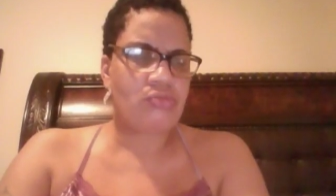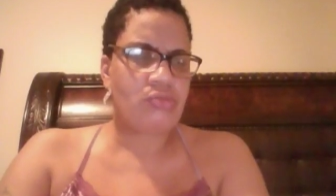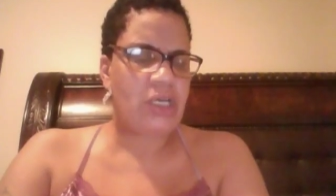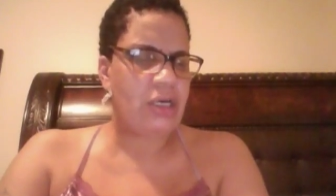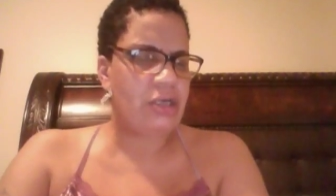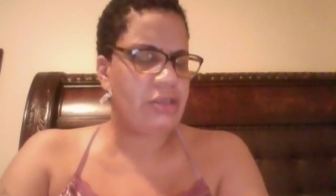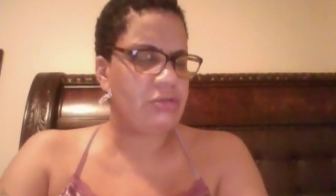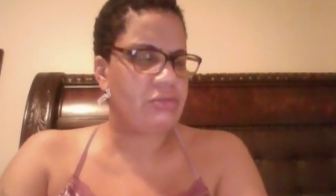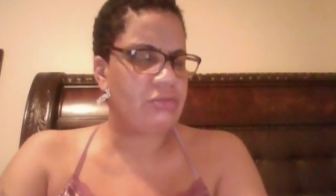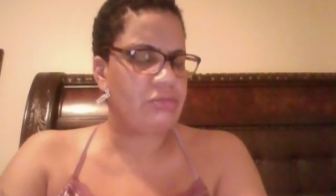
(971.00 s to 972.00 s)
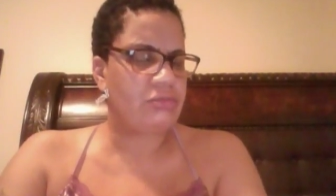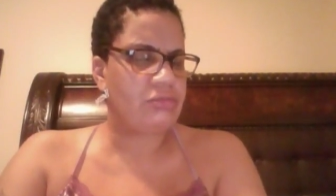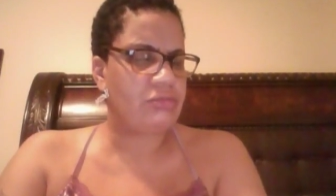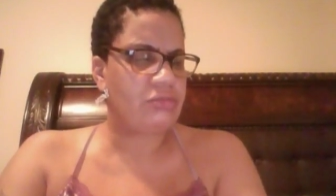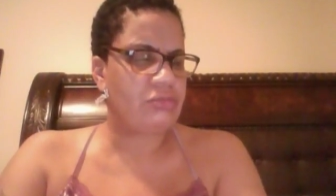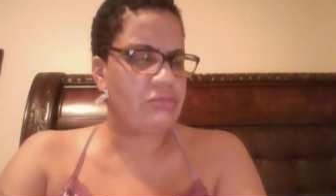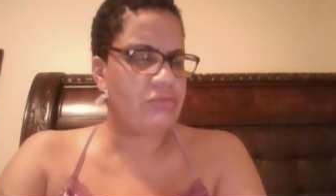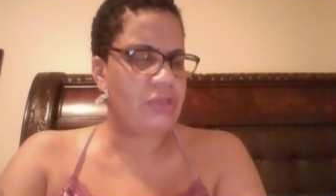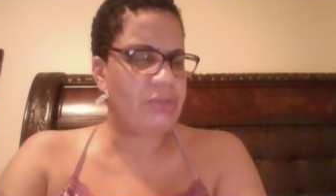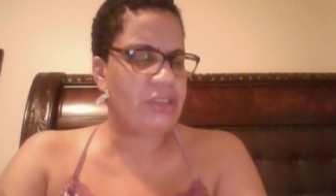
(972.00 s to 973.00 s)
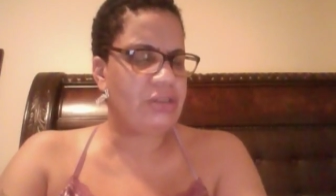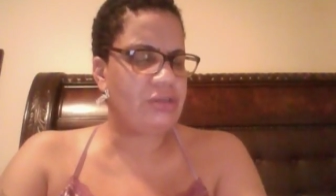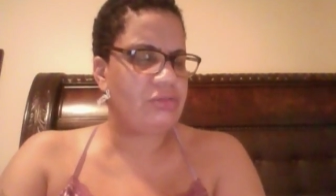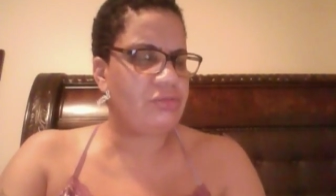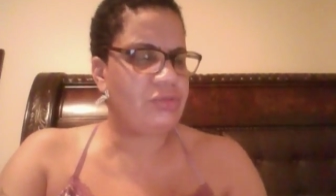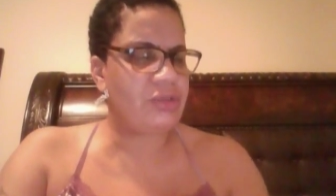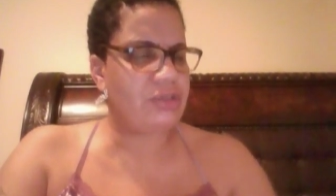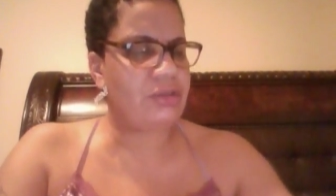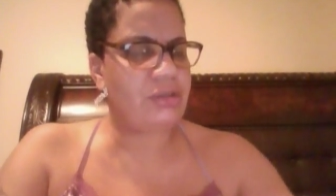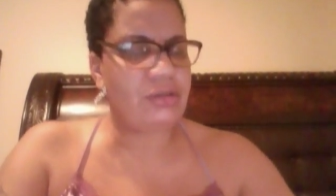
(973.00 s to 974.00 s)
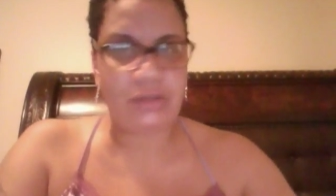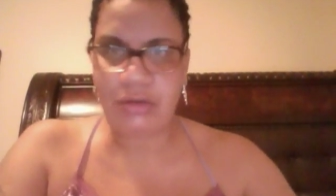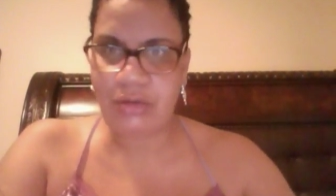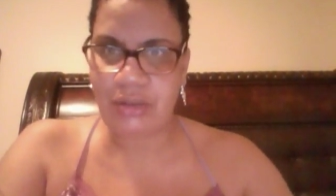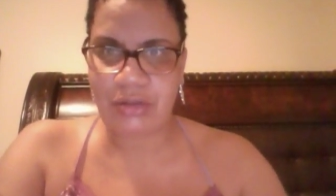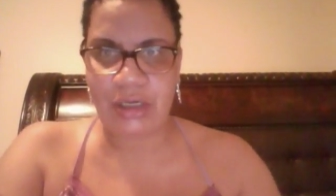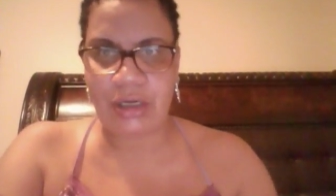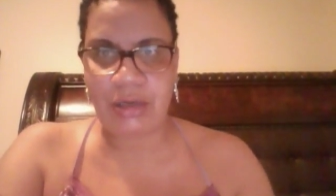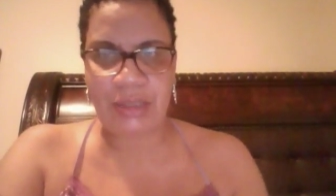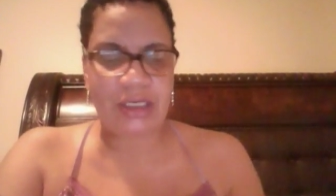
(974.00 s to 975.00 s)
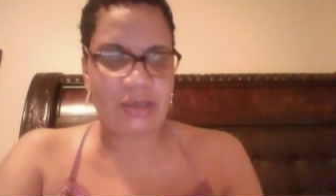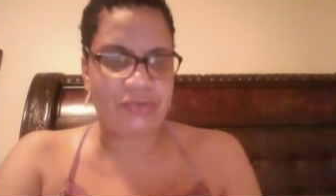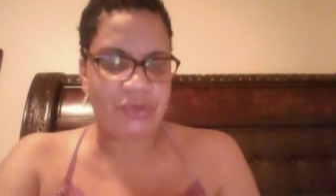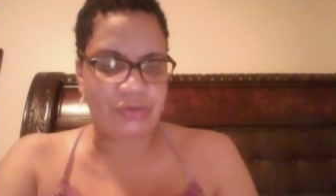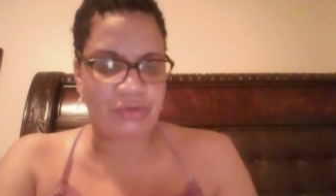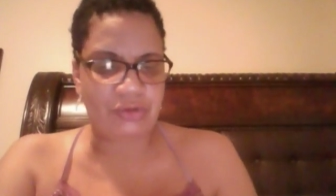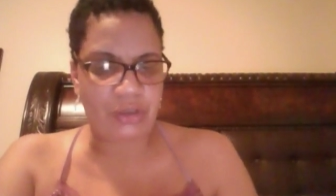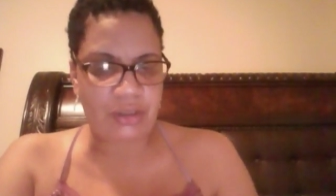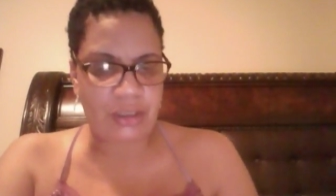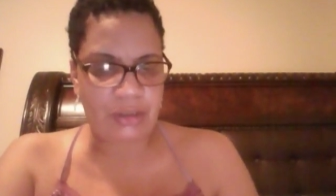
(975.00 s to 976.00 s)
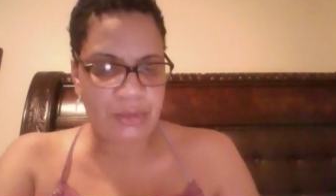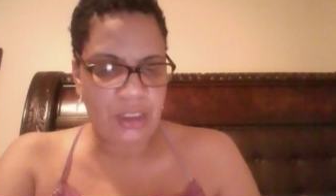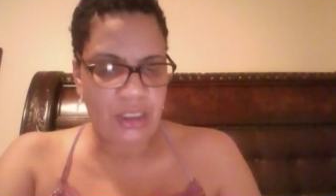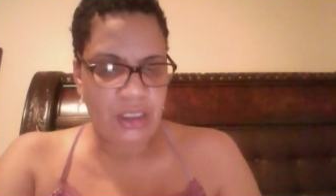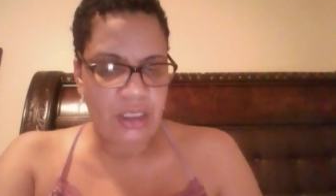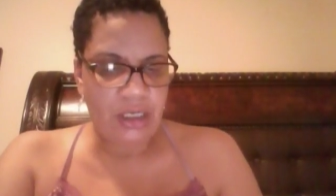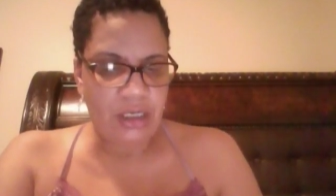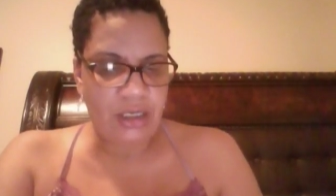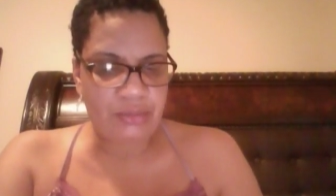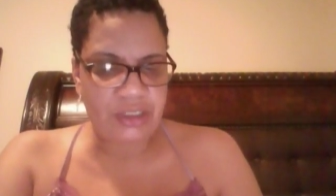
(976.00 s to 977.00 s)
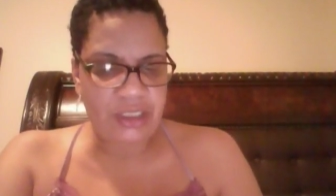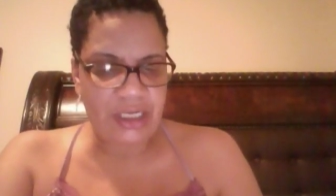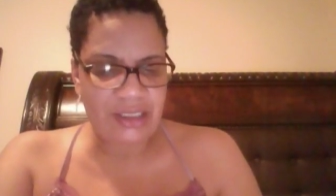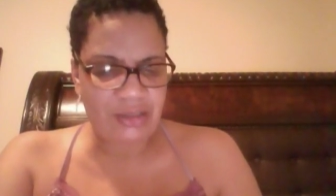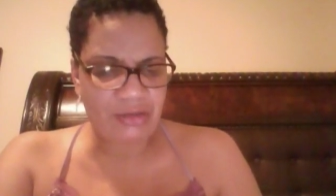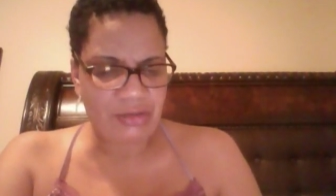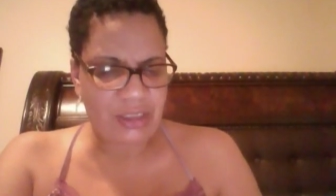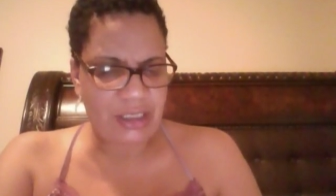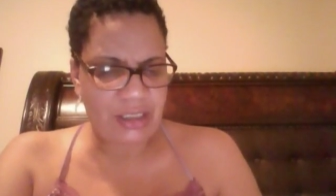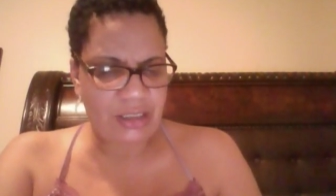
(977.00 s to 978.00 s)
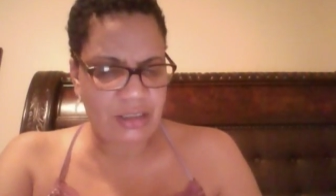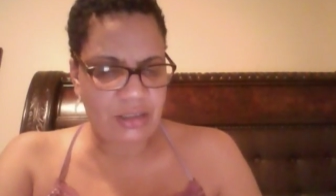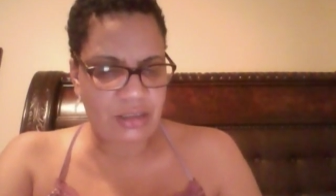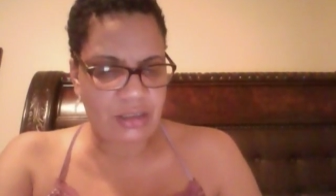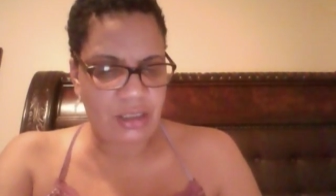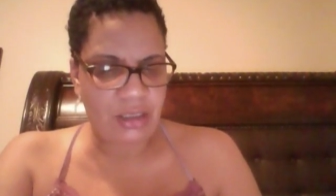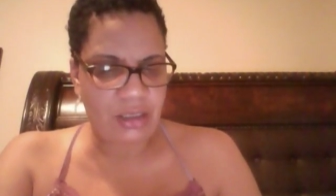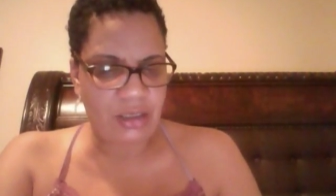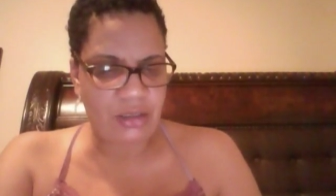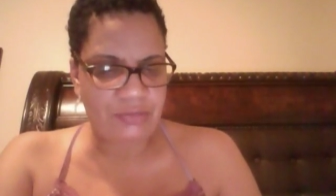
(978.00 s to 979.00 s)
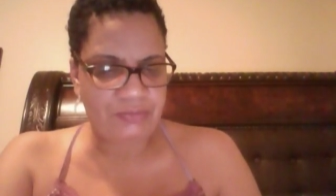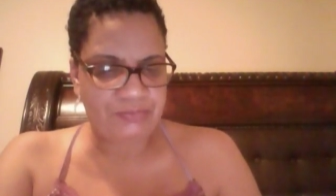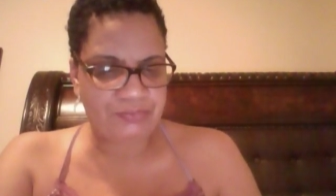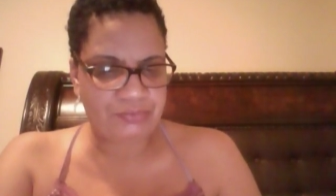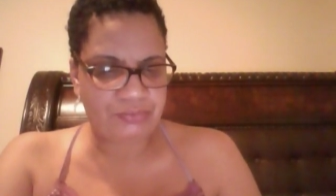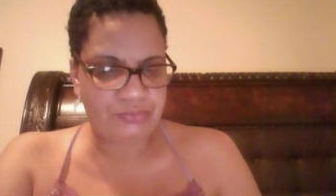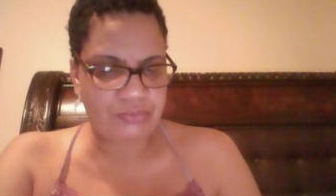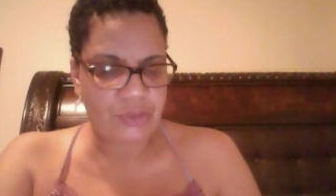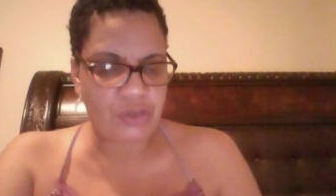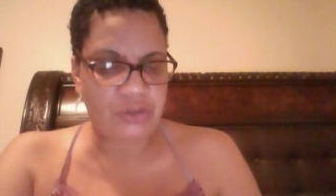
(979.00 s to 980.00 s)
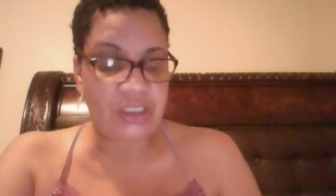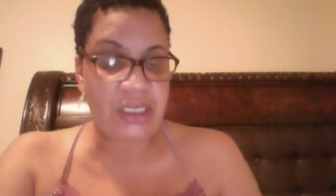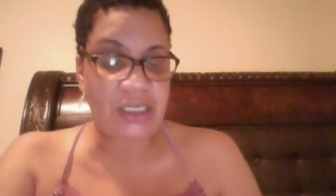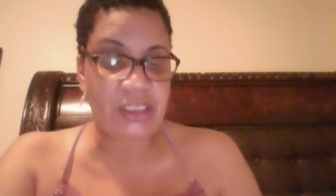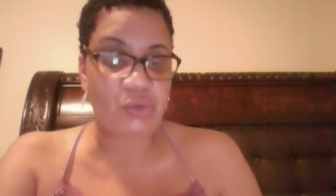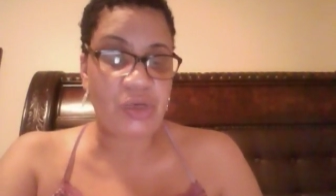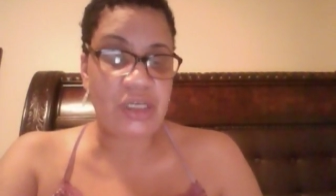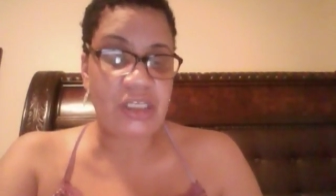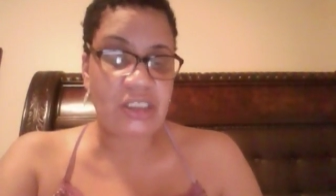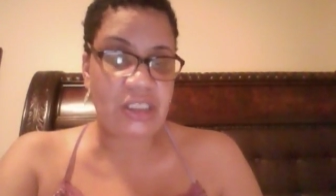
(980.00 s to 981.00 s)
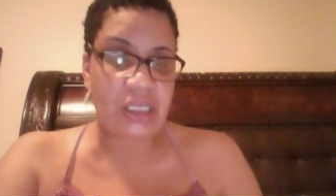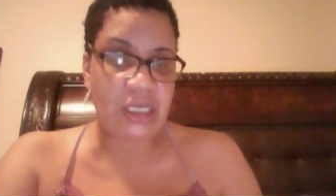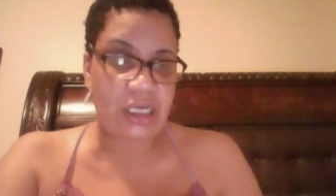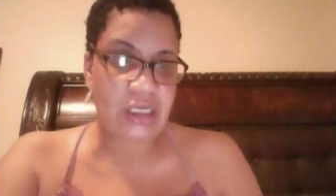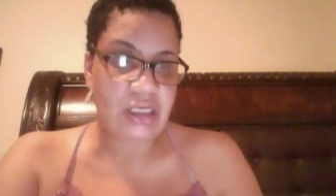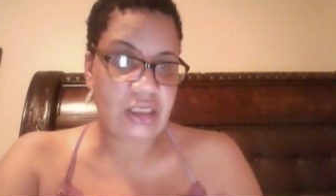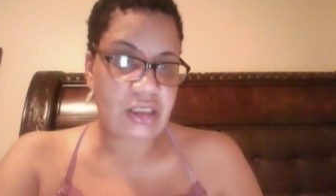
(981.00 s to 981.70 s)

yeah. Wait a minute. Hold on, y'all. I'm like confused. Hold up. Um, today is Tuesday, ain't it? Um, no, today is Wednesday.